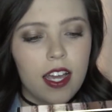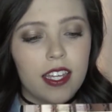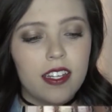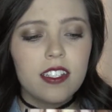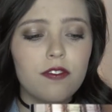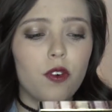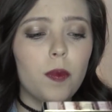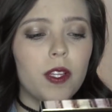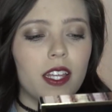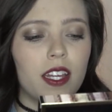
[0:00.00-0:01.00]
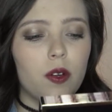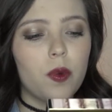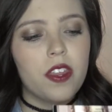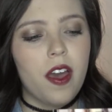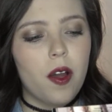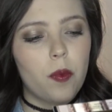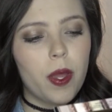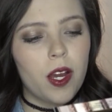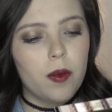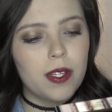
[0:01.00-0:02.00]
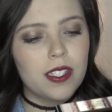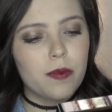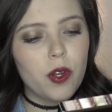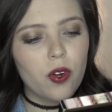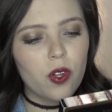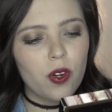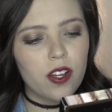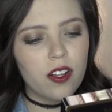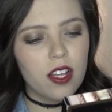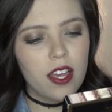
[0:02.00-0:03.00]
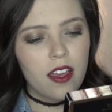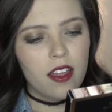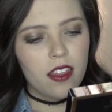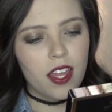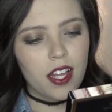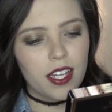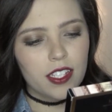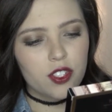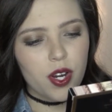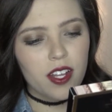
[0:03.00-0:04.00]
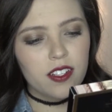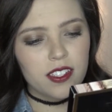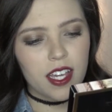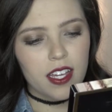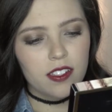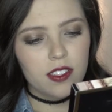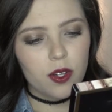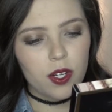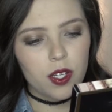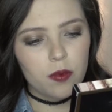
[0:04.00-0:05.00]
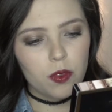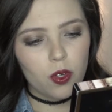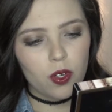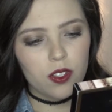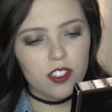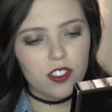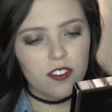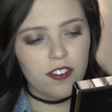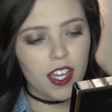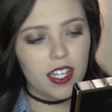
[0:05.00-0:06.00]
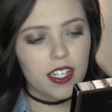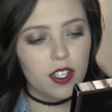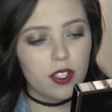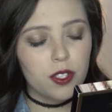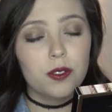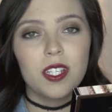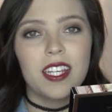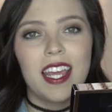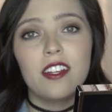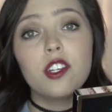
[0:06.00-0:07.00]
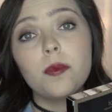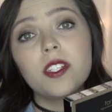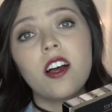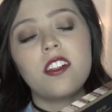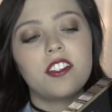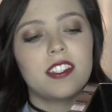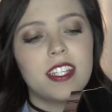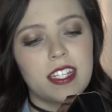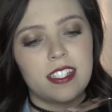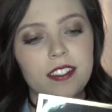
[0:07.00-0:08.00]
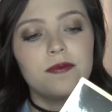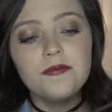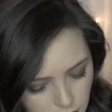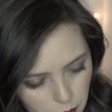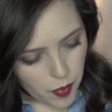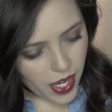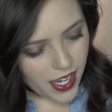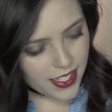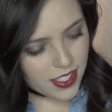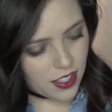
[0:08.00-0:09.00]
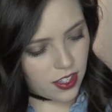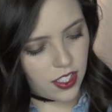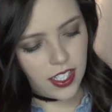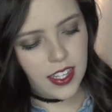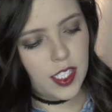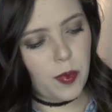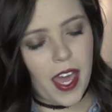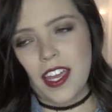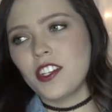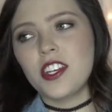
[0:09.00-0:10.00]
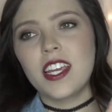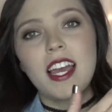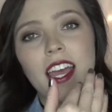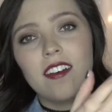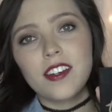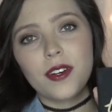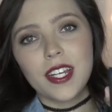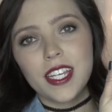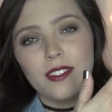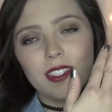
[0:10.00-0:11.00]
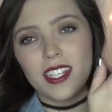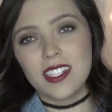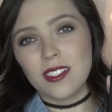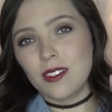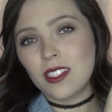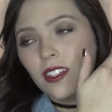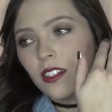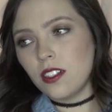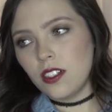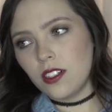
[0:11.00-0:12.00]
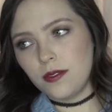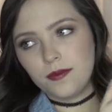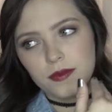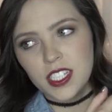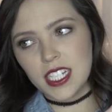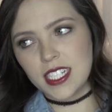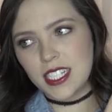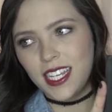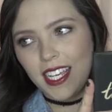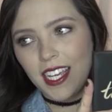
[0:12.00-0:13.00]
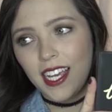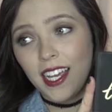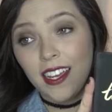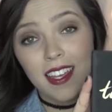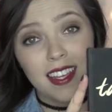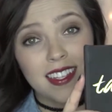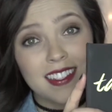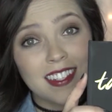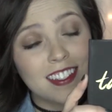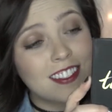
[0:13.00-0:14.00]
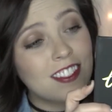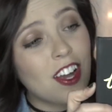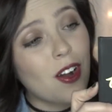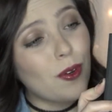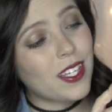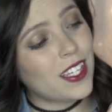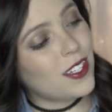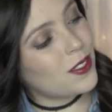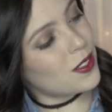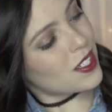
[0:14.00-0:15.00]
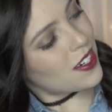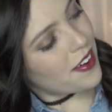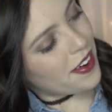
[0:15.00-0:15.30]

It is formulated without parabens, mineral oil, phthalates, triclosan, sodium lauryl sulfate, gluten, and dermatologist tested. But look at this packaging. I have already used it, so it's a little dusty. Isn't it so cute?